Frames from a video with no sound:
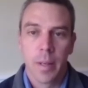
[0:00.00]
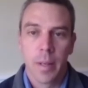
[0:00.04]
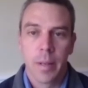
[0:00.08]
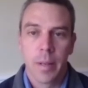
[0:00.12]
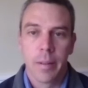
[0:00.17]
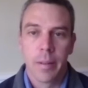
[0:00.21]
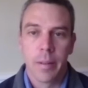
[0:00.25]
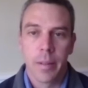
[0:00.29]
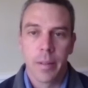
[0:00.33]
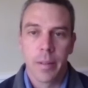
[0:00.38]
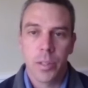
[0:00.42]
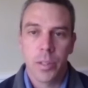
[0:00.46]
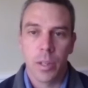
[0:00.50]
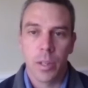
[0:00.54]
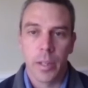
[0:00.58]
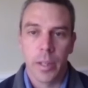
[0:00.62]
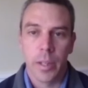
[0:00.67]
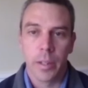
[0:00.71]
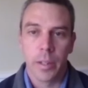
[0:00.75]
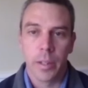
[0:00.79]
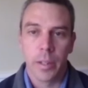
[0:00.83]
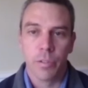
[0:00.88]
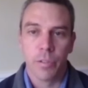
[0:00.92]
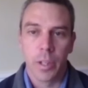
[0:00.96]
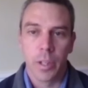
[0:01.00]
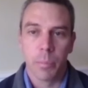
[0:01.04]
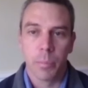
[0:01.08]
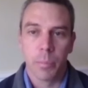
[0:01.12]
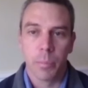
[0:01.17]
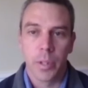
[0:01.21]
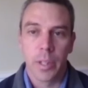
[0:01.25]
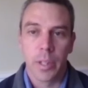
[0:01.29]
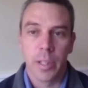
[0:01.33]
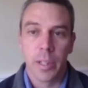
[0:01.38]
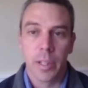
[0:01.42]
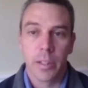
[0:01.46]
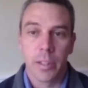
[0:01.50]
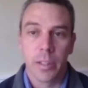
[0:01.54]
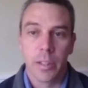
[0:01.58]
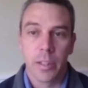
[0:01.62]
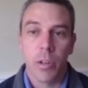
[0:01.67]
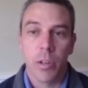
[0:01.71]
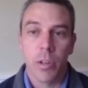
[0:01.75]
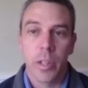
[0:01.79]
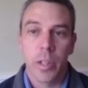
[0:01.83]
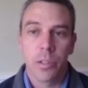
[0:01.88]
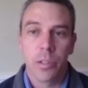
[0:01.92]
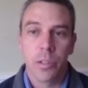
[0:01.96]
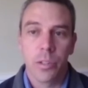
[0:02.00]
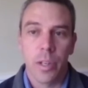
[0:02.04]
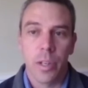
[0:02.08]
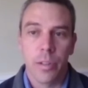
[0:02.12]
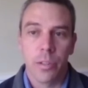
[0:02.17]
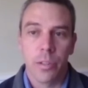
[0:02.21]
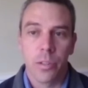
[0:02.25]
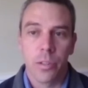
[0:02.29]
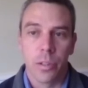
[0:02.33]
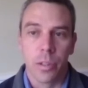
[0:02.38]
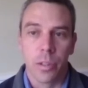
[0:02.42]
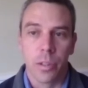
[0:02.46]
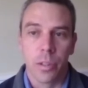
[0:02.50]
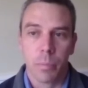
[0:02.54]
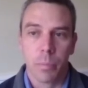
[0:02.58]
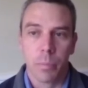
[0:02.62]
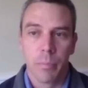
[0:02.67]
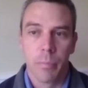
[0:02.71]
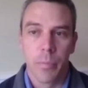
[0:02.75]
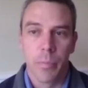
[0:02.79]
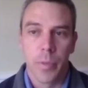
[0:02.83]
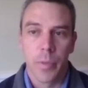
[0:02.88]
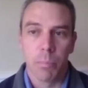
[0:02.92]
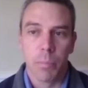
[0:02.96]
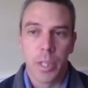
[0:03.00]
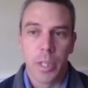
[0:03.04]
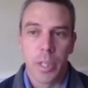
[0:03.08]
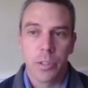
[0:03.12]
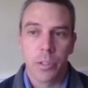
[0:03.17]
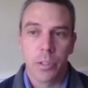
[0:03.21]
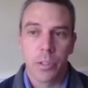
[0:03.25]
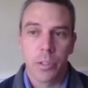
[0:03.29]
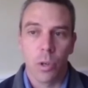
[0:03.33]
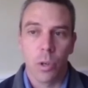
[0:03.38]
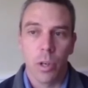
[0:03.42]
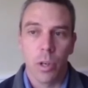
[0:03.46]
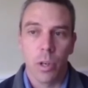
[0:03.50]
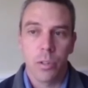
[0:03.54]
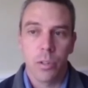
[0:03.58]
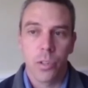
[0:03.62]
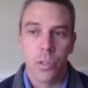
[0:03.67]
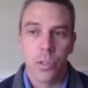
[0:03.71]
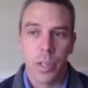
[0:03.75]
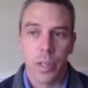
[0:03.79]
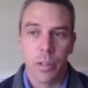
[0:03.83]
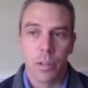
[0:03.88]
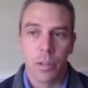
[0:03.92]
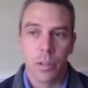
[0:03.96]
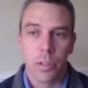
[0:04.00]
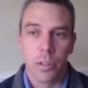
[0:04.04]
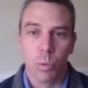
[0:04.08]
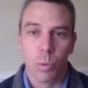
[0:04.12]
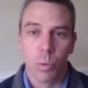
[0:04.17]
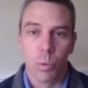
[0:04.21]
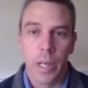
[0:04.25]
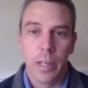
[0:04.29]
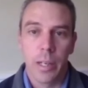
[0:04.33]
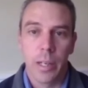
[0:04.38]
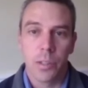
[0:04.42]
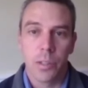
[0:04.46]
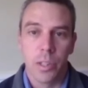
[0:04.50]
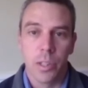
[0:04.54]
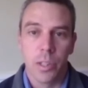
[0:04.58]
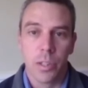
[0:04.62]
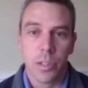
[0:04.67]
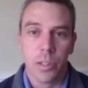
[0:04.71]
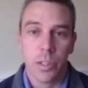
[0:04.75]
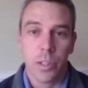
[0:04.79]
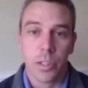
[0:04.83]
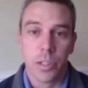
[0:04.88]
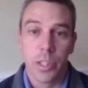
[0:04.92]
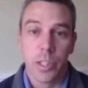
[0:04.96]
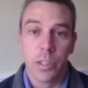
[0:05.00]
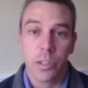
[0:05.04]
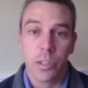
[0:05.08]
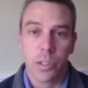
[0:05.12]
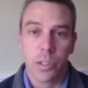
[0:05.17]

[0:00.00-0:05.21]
This client developed an electronic stethoscope that measures heart sound as well as ECG